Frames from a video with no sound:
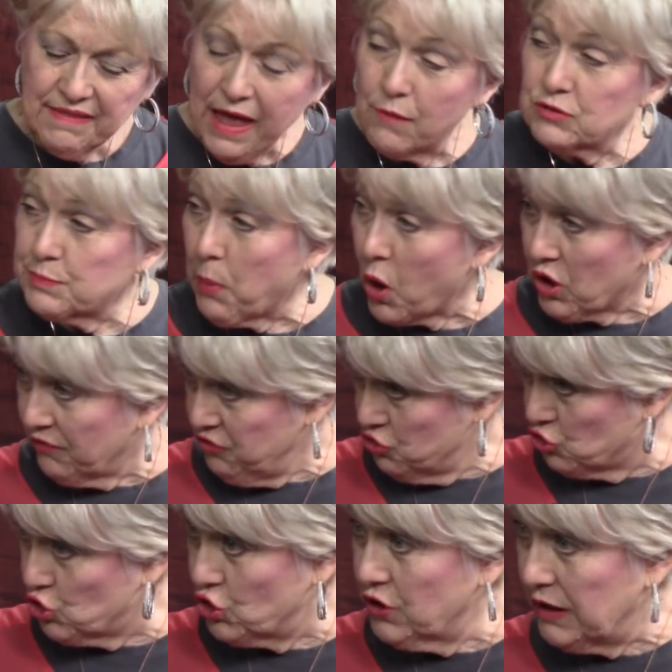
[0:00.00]
that was part of
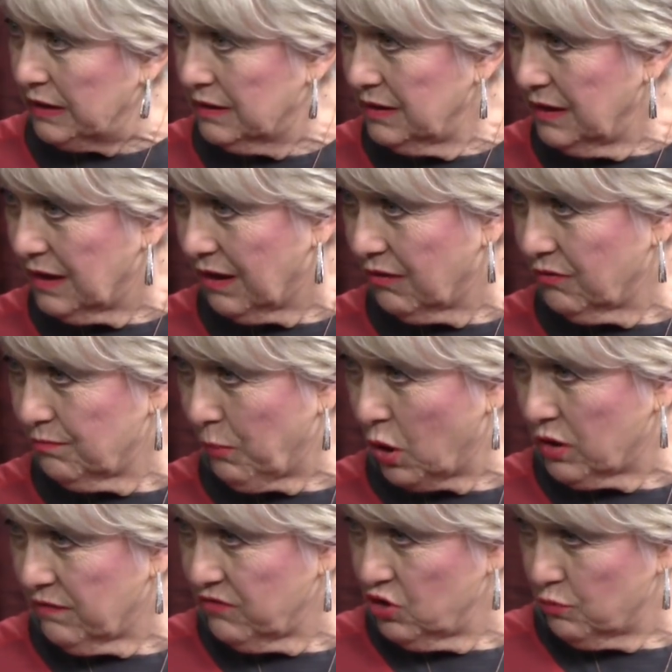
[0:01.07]
your journey,
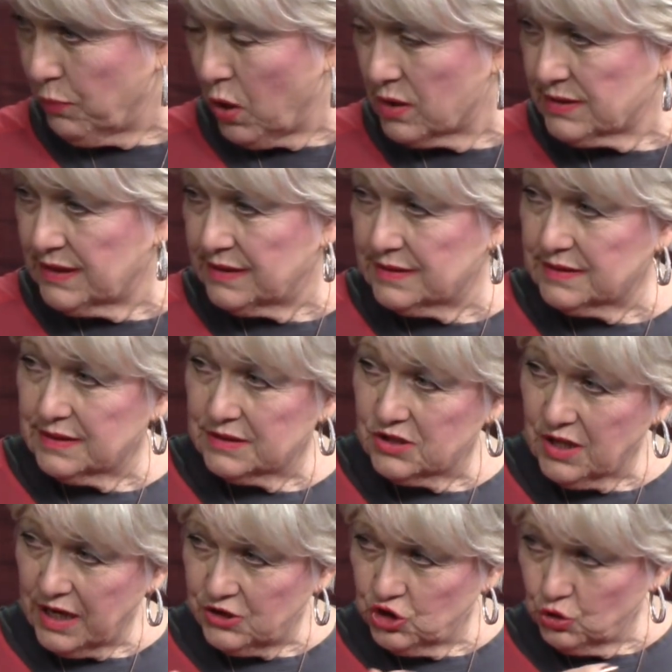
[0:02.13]
part of your process
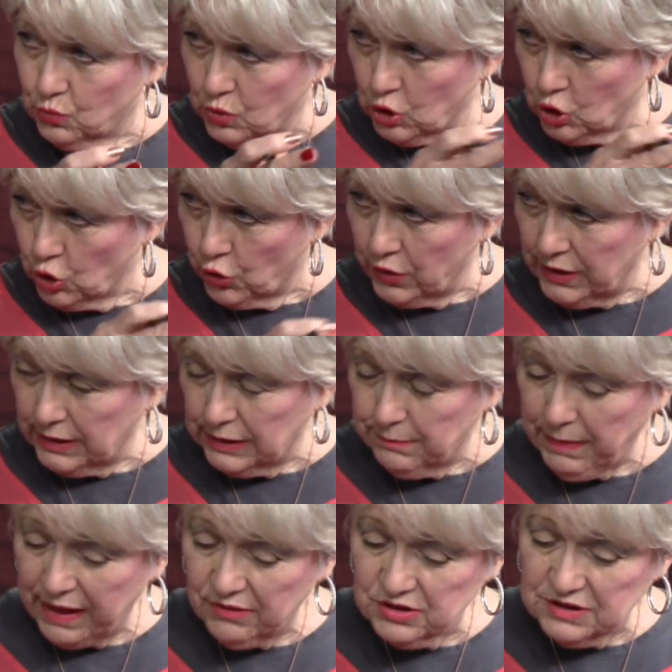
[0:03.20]
as you were learning
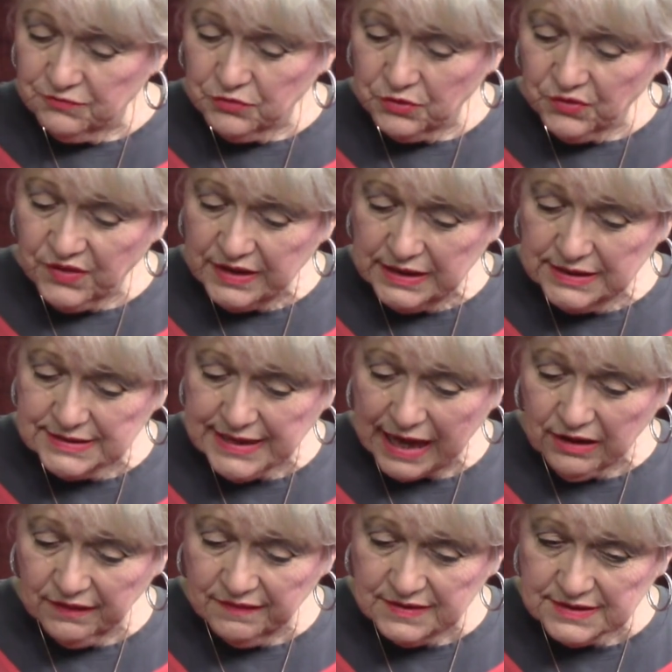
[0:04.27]
about different things
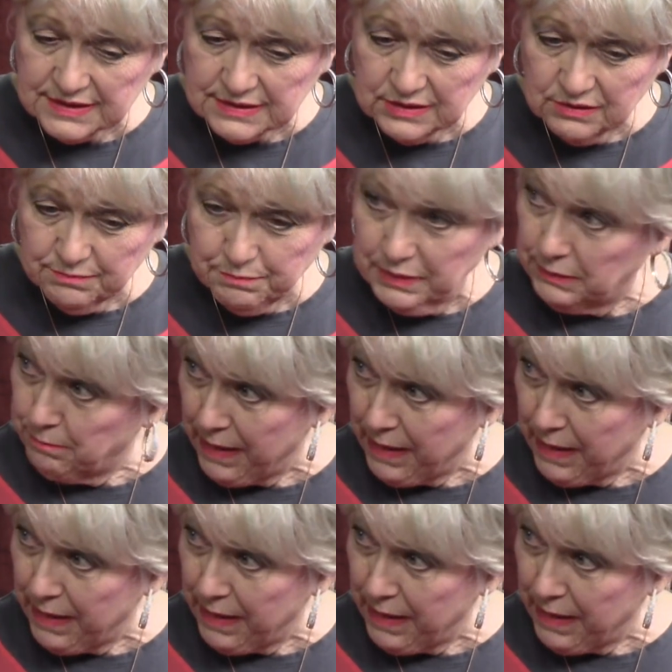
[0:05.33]
out in this big bad world.